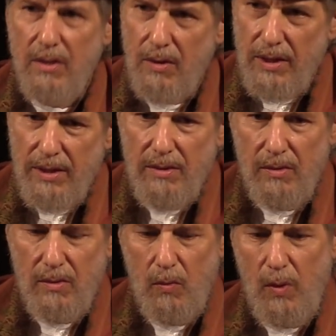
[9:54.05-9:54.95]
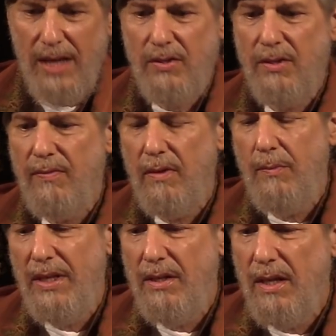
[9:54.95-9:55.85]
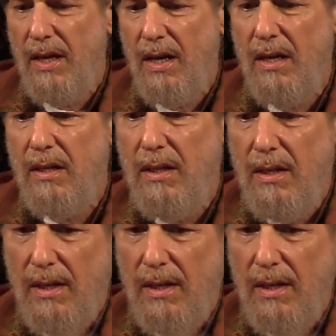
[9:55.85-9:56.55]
going west from India,